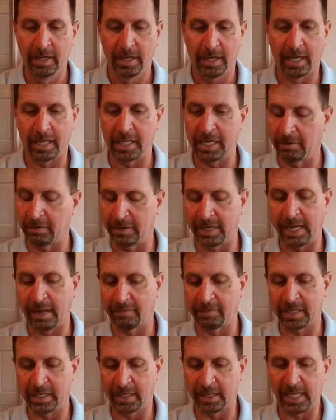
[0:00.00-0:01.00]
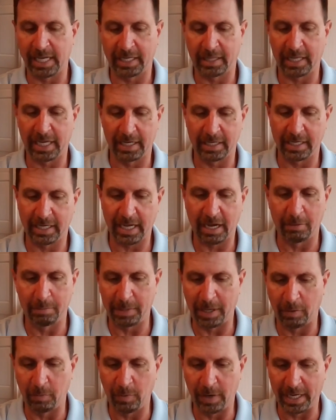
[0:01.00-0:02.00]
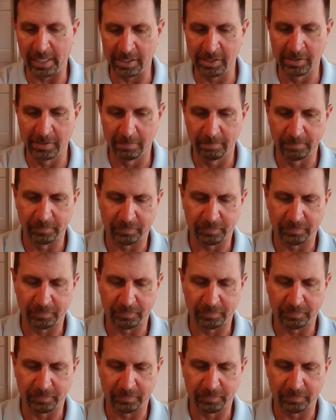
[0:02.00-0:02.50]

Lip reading: They don't have any like that at Cowpet West.